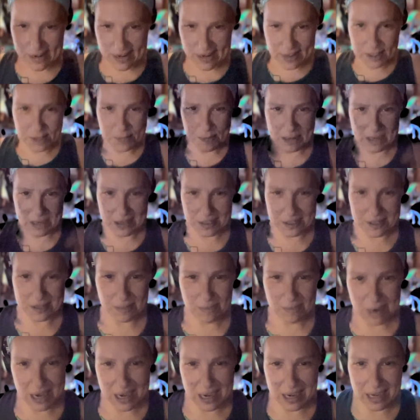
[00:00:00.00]
it speaks
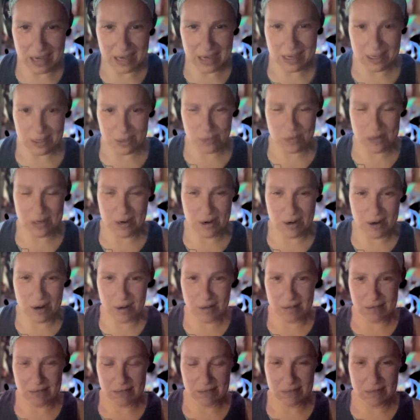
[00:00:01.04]
to me because we
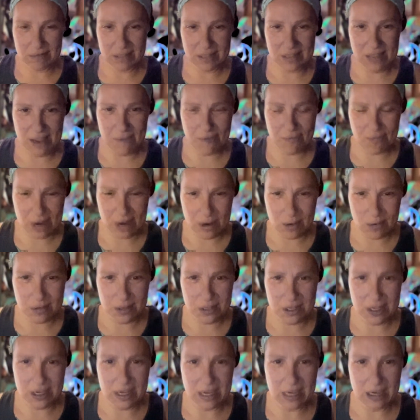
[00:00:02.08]
are the same
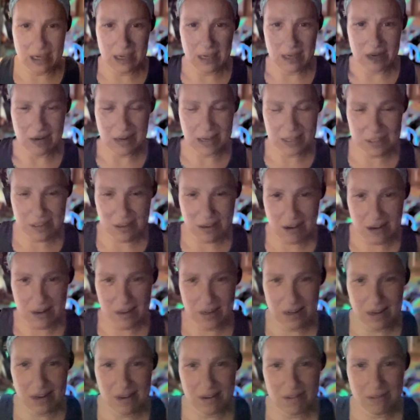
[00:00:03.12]
frequency. I
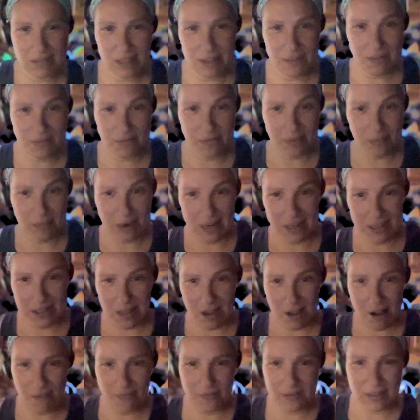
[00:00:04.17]
start, you know, living for
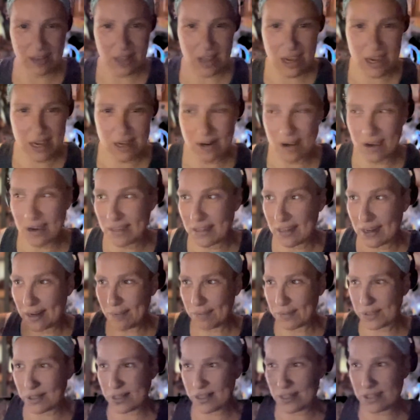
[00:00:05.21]
myself and lying on, then
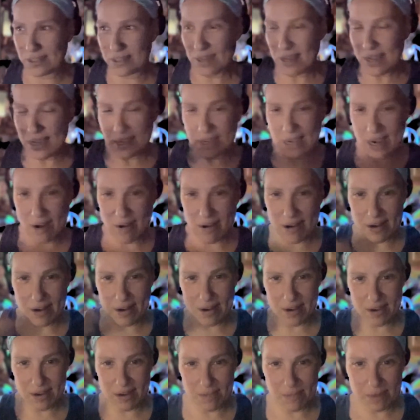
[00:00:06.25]
I'm just going to carry
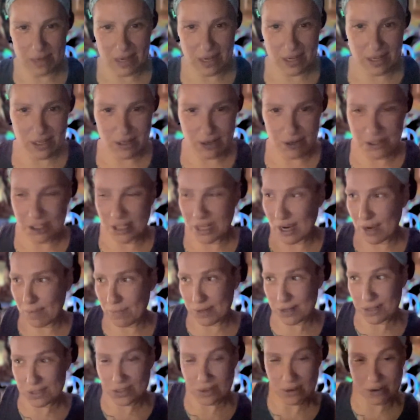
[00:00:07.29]
on and being douchey. I'm
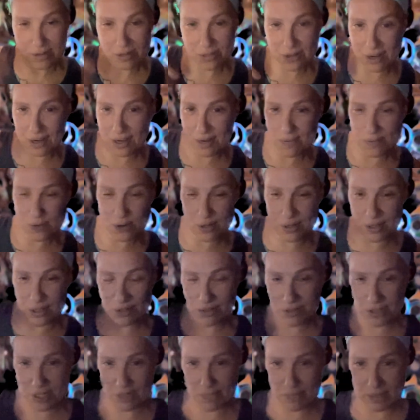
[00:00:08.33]
going to start drawing more
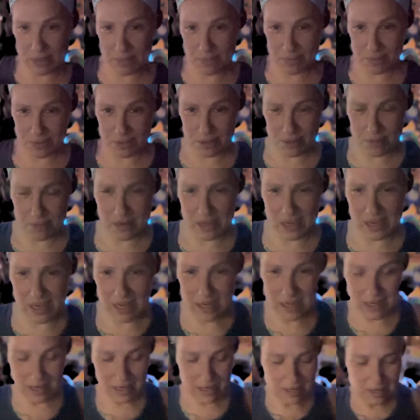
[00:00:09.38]
douchey people to me.
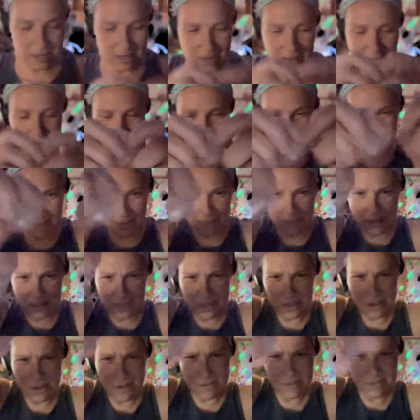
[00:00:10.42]
I got my
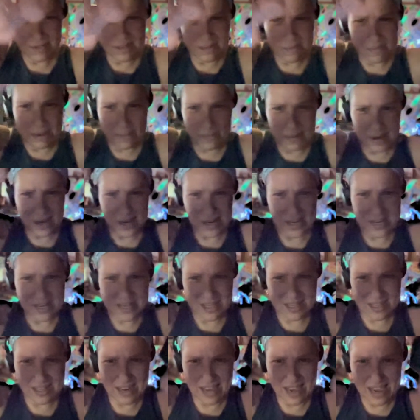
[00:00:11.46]
stones in my
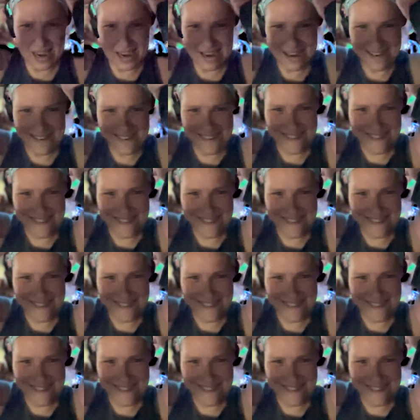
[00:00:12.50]
pocket today.